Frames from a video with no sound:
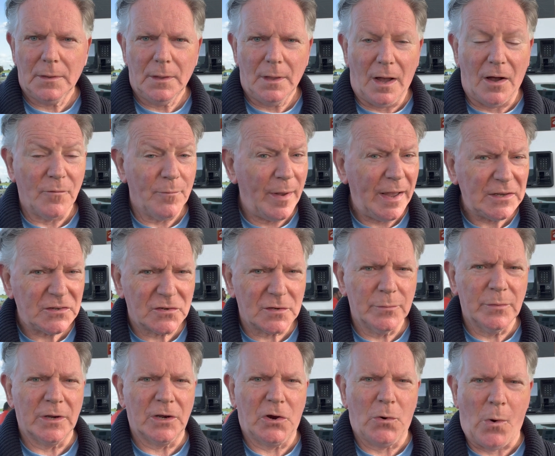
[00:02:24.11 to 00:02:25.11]
I've made
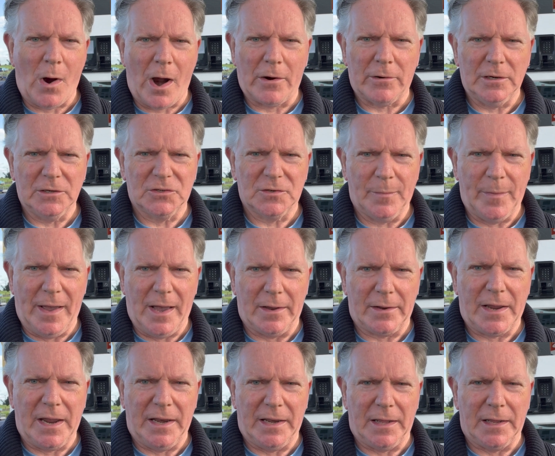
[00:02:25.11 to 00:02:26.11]
some inquiries about
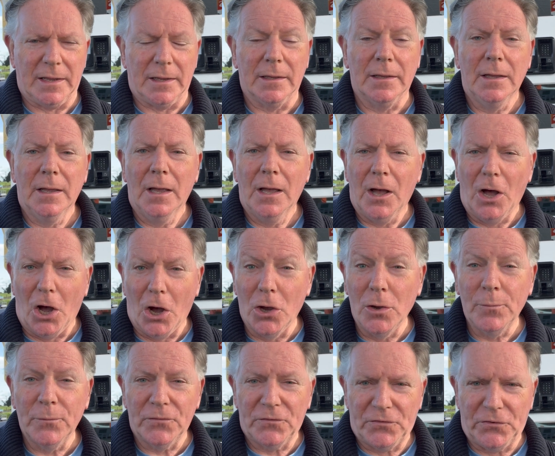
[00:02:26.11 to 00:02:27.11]
getting
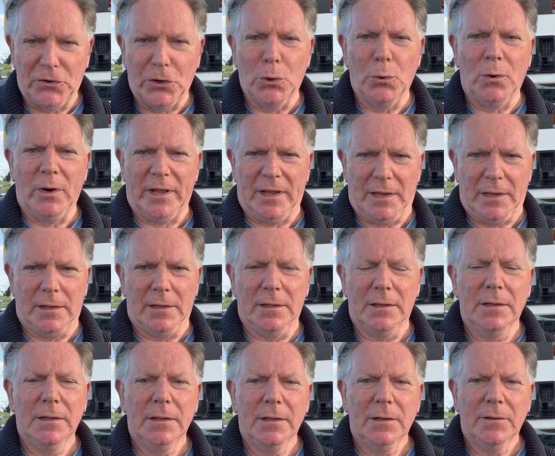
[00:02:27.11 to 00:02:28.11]
home fueling
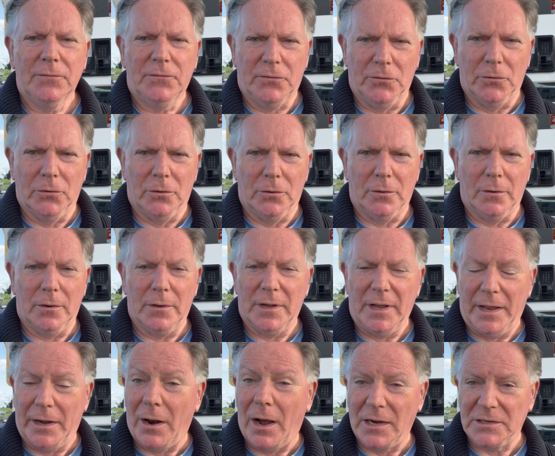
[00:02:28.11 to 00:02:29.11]
for
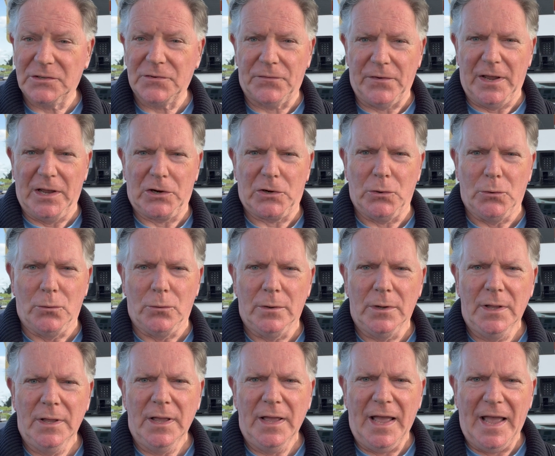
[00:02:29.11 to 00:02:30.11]
an ICE vehicle,
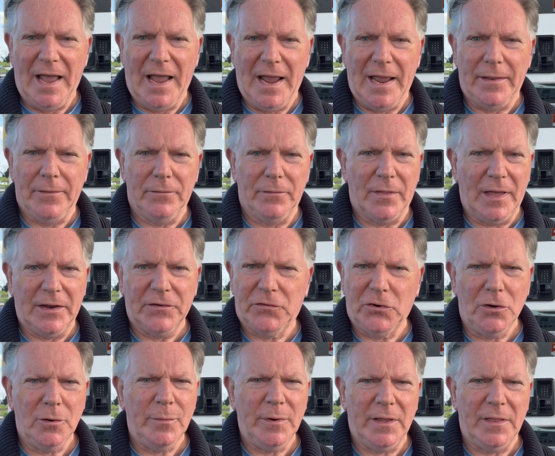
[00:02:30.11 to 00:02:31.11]
and they
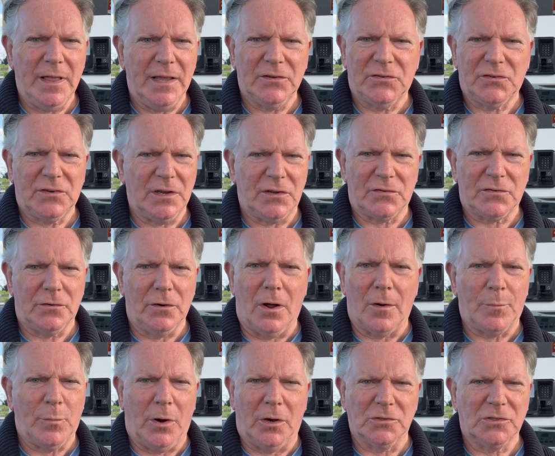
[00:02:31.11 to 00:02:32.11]
told me that's just
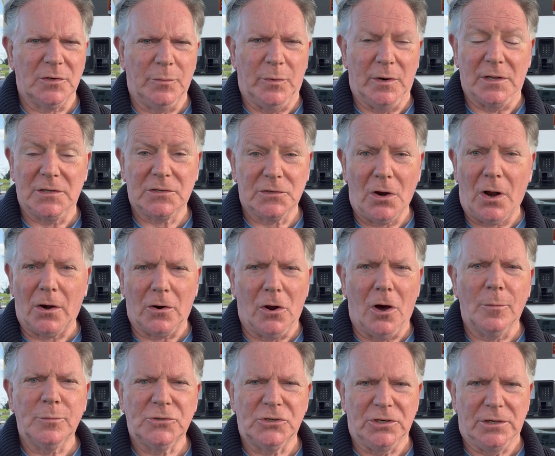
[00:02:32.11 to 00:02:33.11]
not possible. It's not an
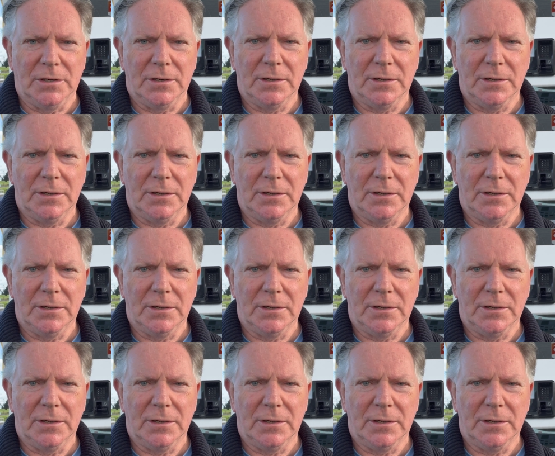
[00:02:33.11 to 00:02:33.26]
option.